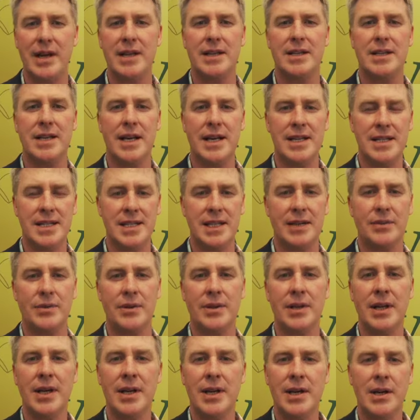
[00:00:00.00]
fantastic
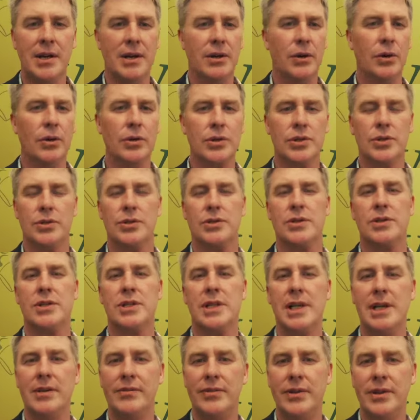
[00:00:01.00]
with all sorts of
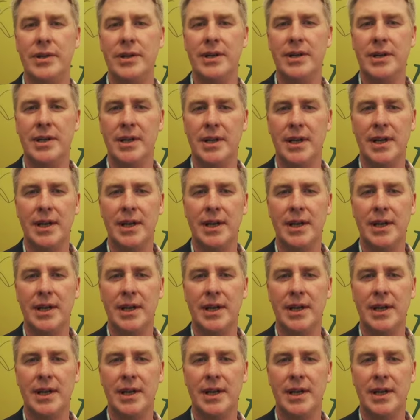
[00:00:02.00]
seafood.